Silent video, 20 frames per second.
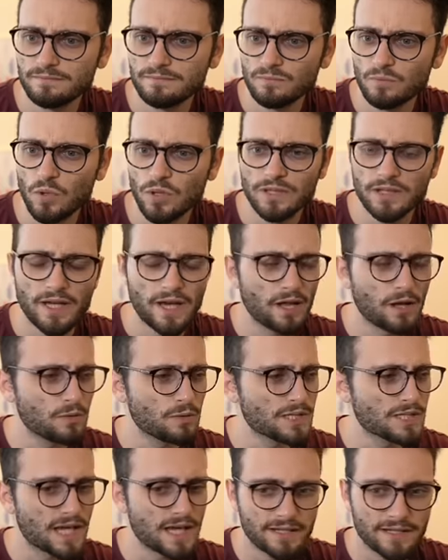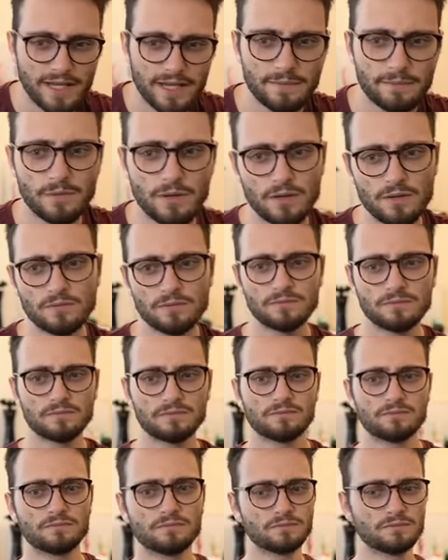What the hell was that game, bro?
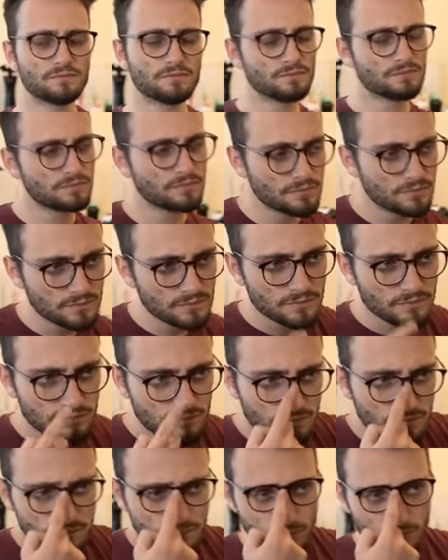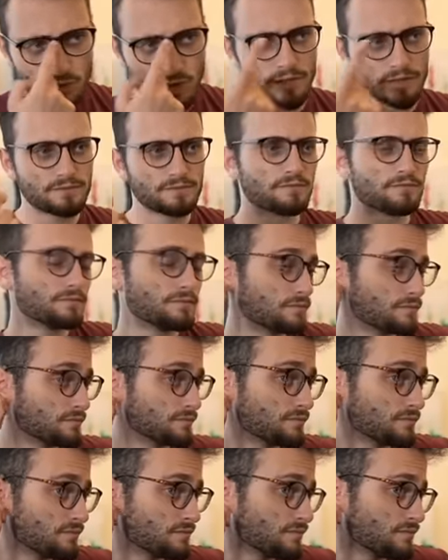What?
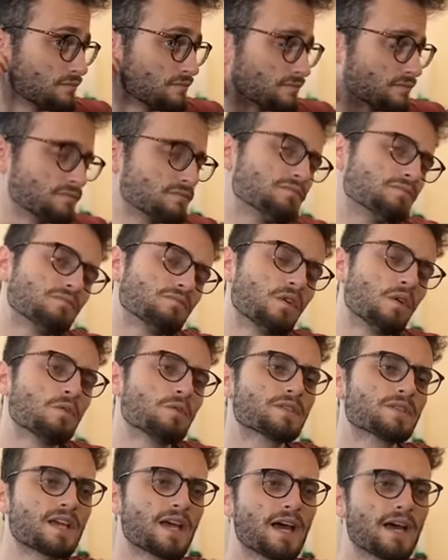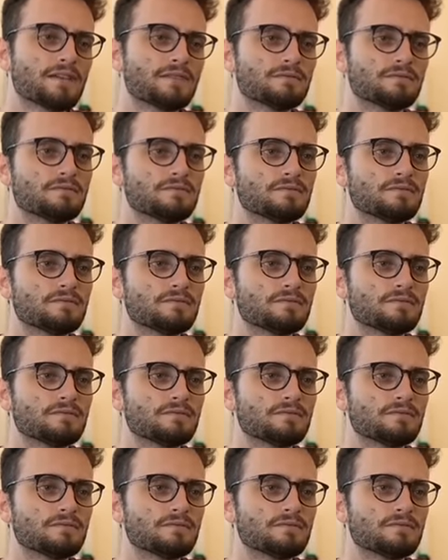What was that?